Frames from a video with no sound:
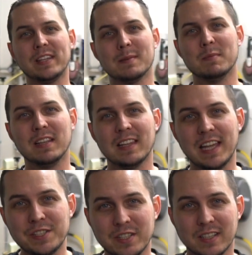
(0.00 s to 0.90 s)
to
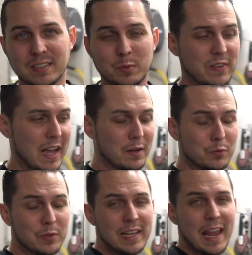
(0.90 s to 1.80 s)
Malaysia. So we've got
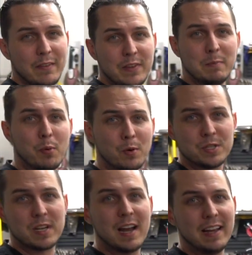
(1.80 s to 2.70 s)
really heavy
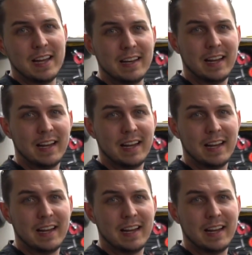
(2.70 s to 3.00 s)
Porsche Cayenne